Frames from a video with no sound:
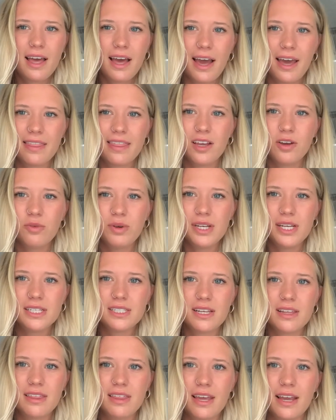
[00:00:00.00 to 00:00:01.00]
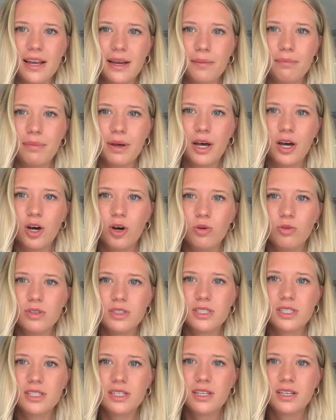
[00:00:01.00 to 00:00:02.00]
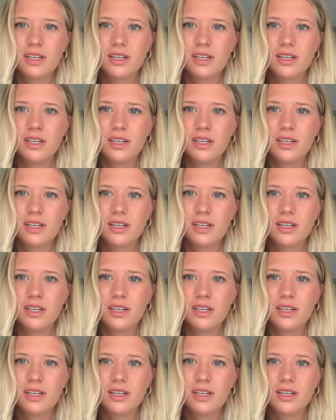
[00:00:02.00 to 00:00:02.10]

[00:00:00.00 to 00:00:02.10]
I think we need to think about